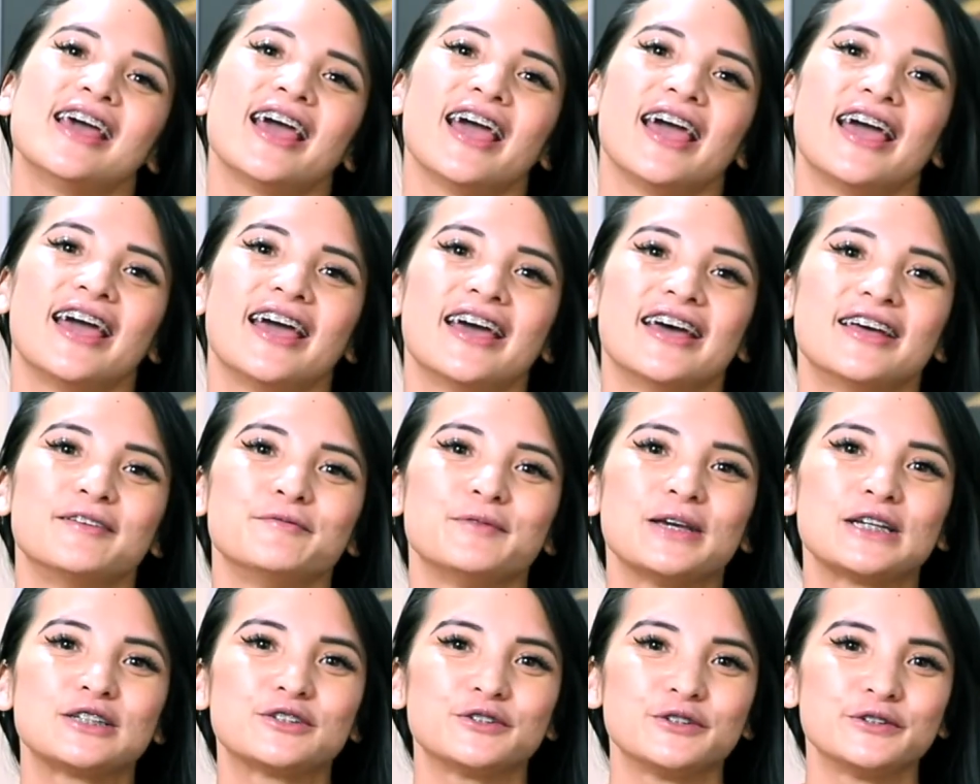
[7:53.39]
and
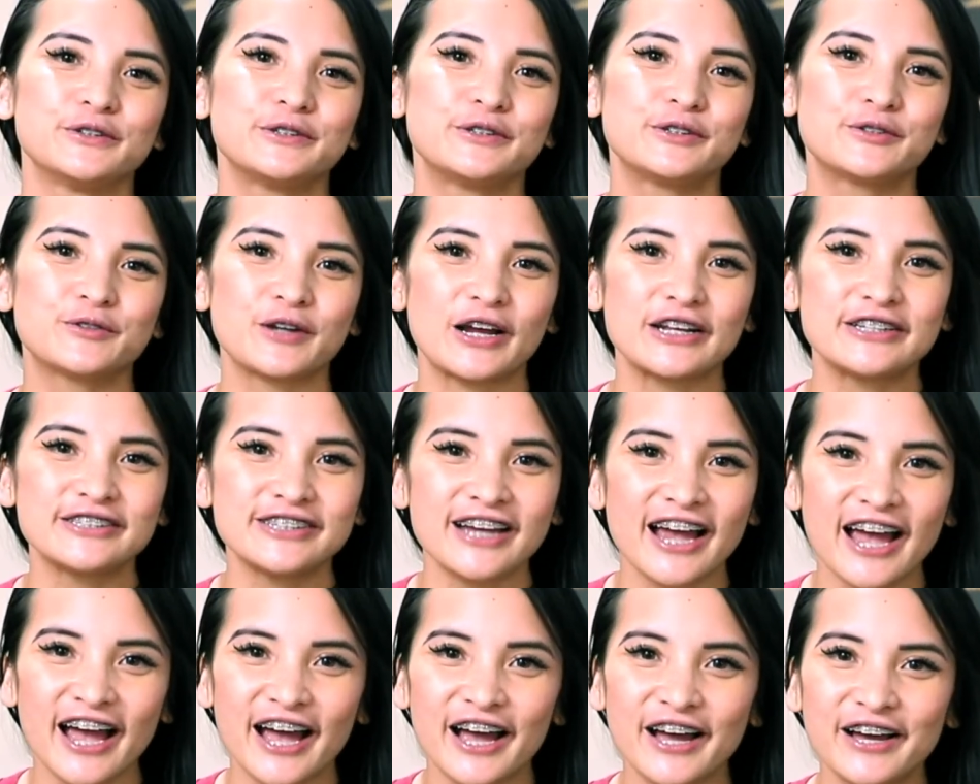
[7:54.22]
make sure you stretch
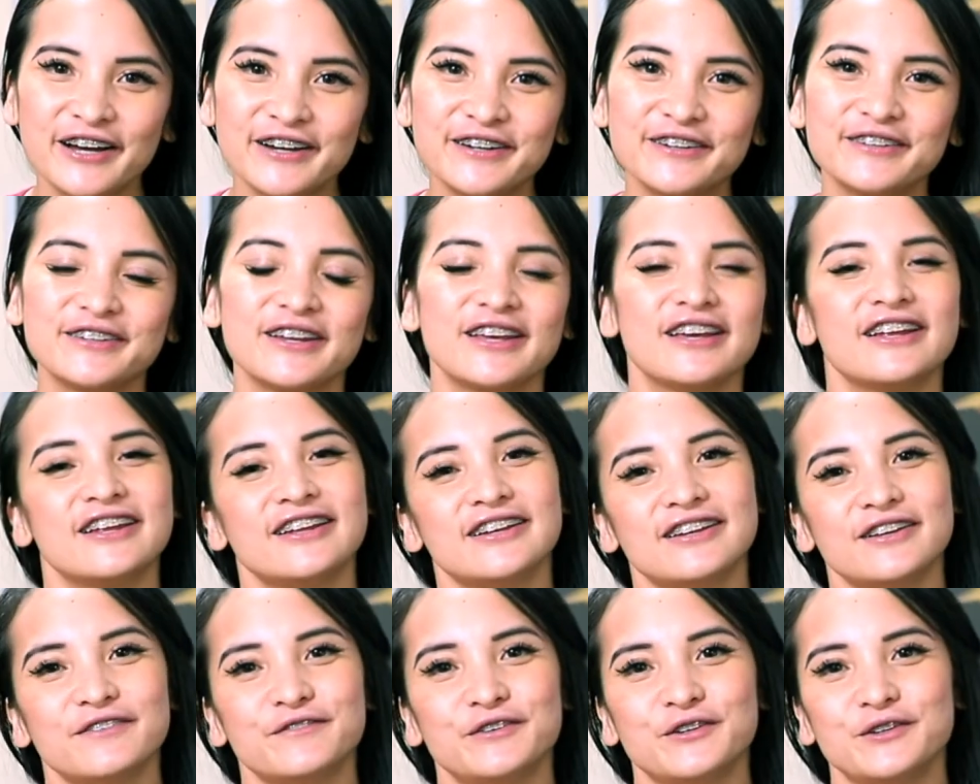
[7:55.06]
out,
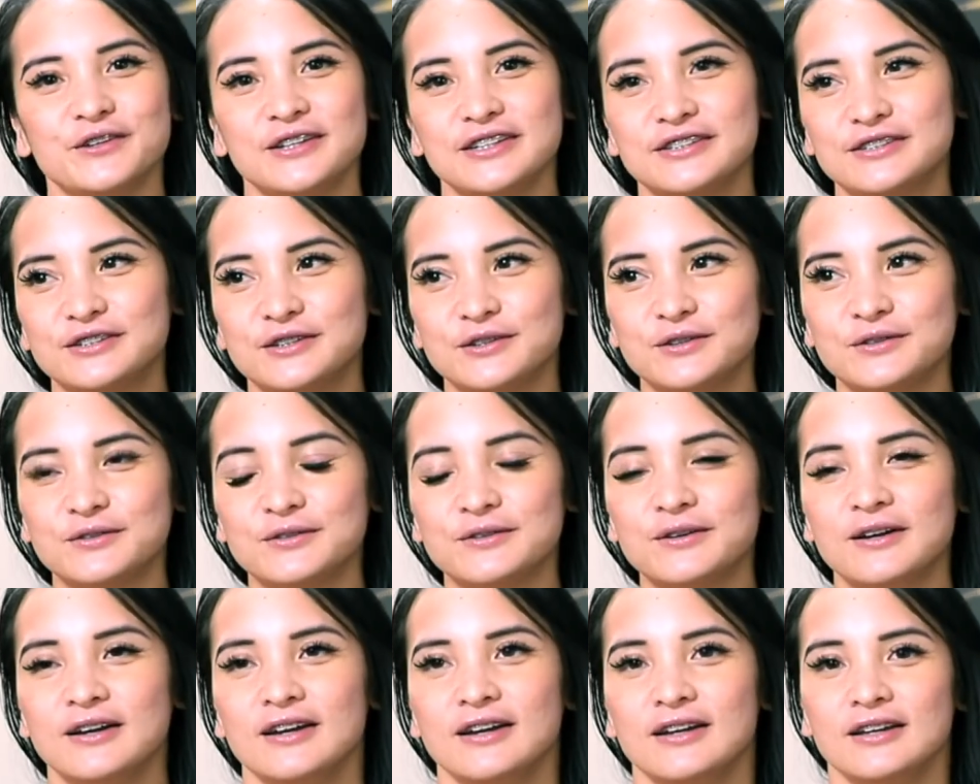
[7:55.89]
and if you need
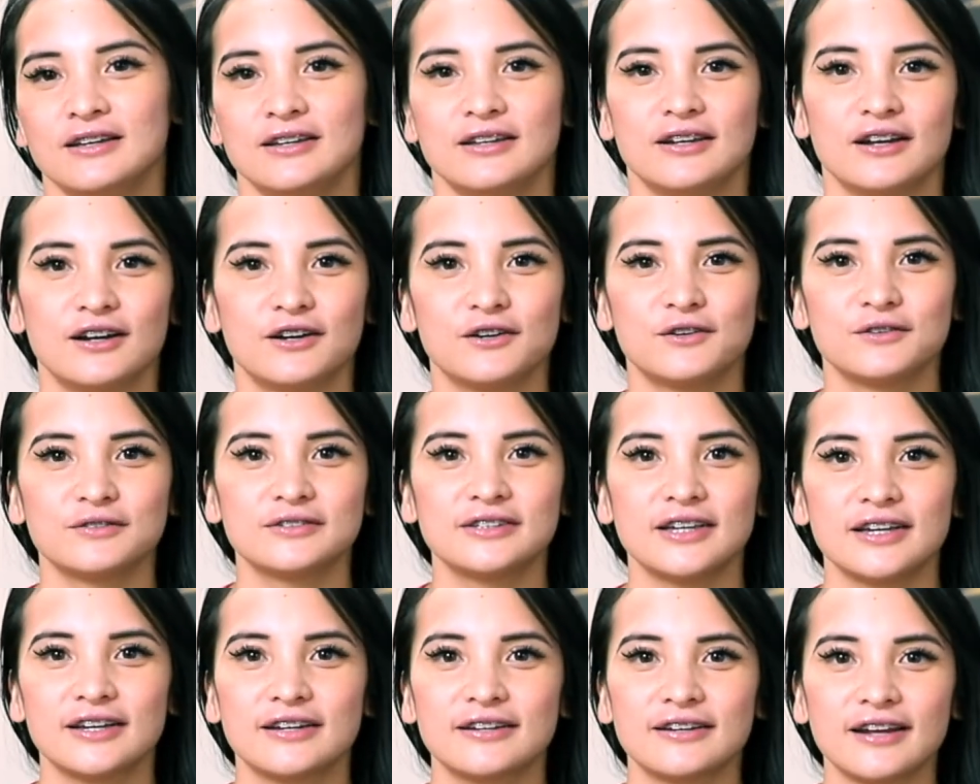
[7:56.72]
to, you know,
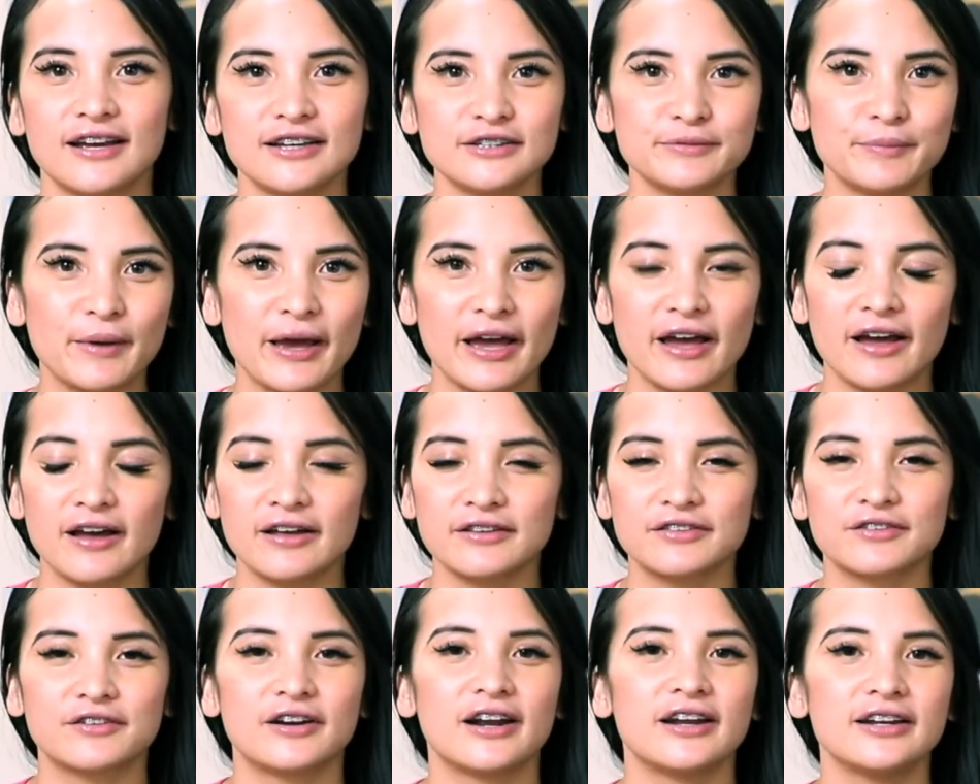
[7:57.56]
take an ice
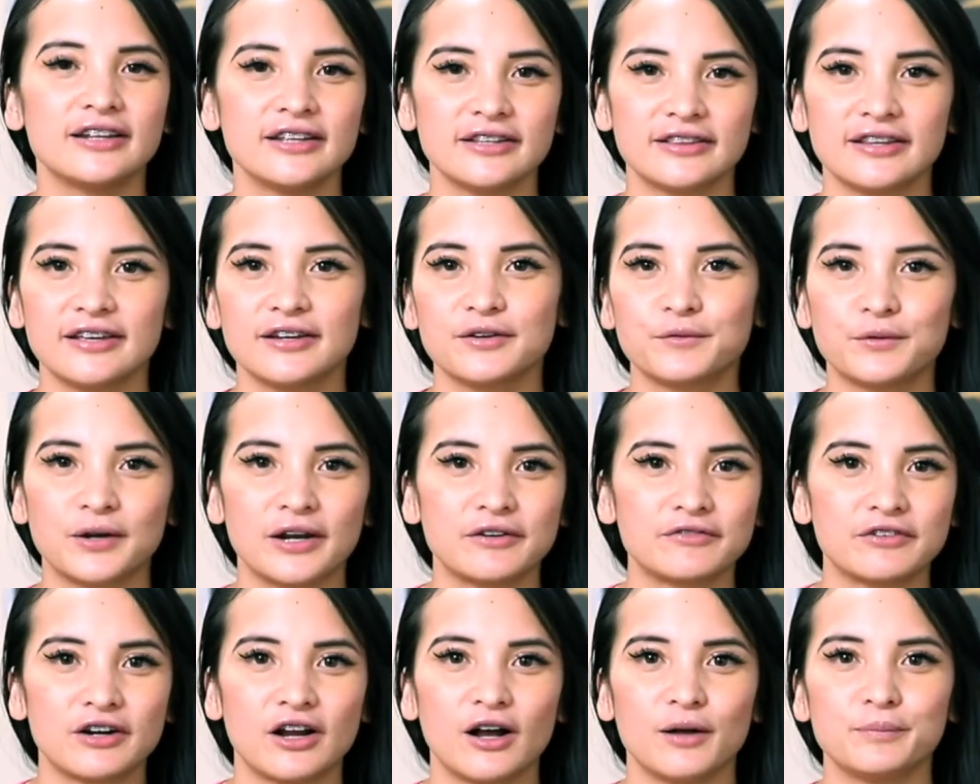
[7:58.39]
bath or anything,
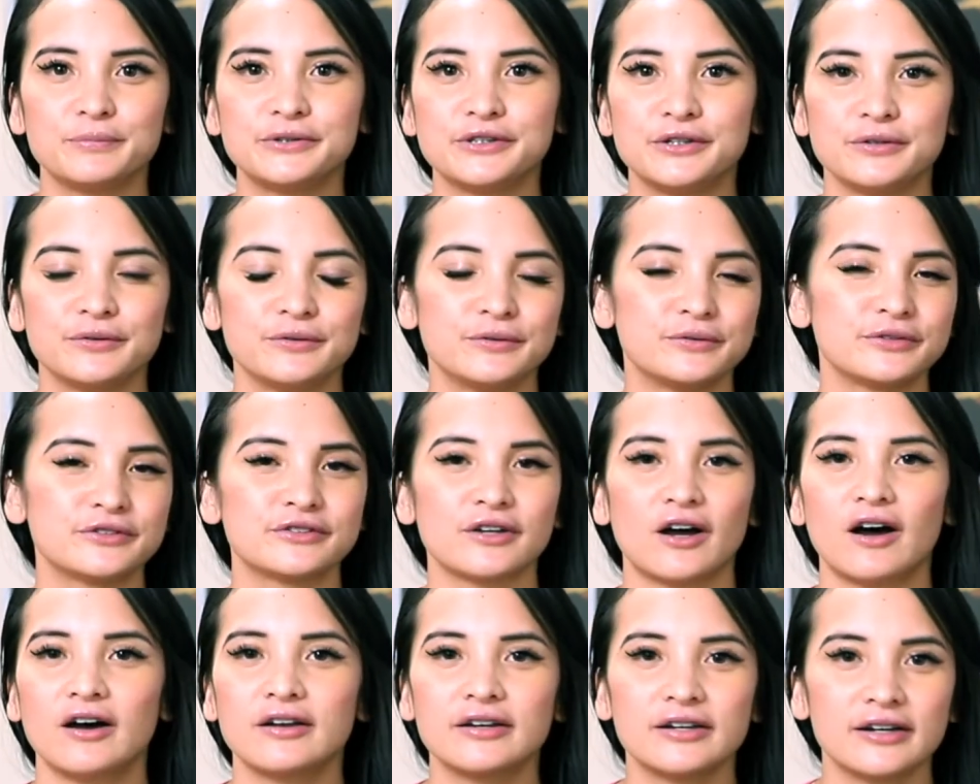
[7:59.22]
whatever helps you,
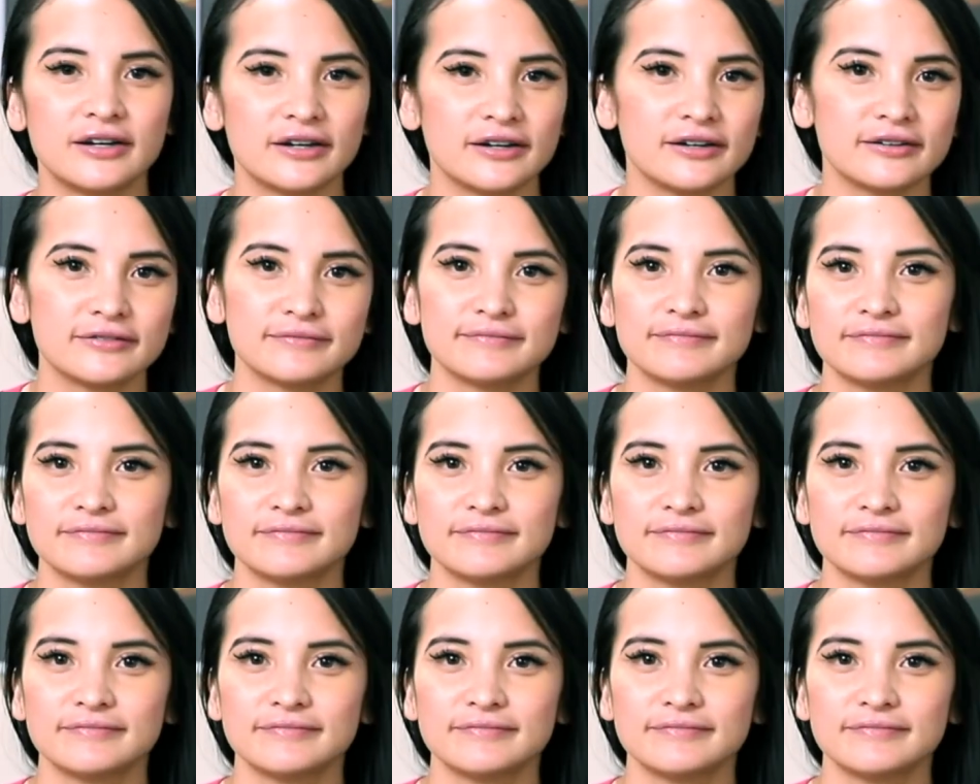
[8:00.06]
sauna,